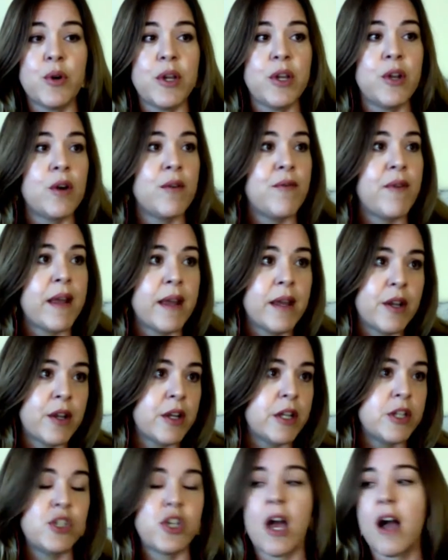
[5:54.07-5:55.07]
If I get a
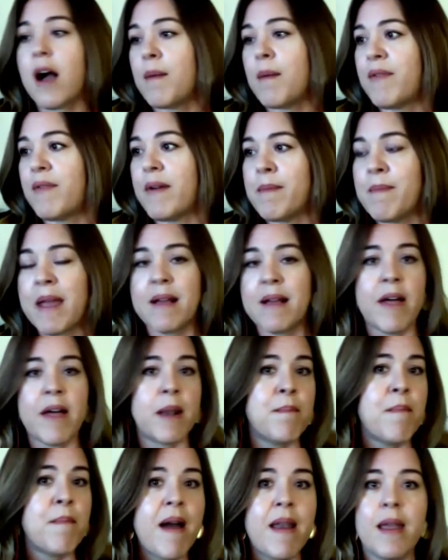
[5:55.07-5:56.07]
good job, if I make a lot
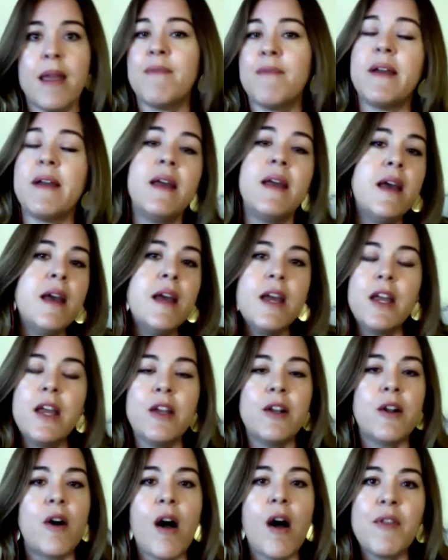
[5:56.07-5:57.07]
of money, if I,
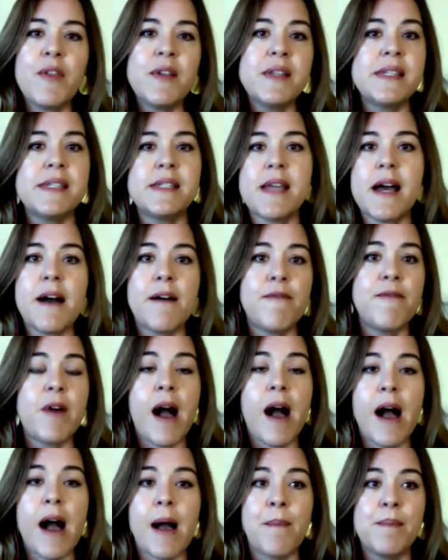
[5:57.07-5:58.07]
all this stuff
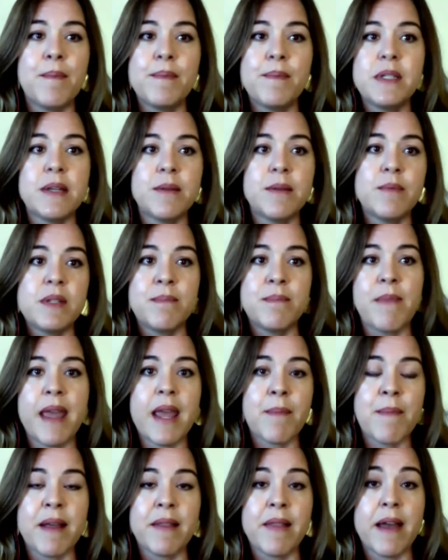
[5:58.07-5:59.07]
to
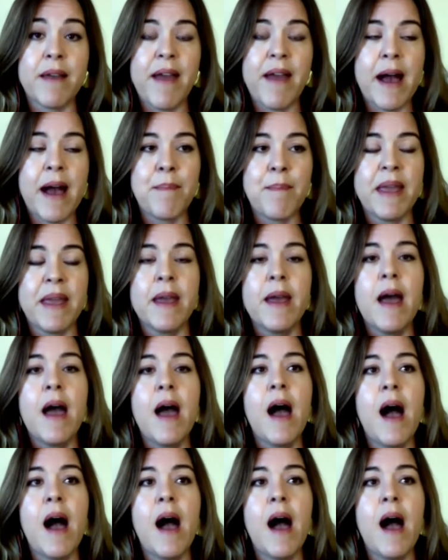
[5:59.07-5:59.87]
make my life happy.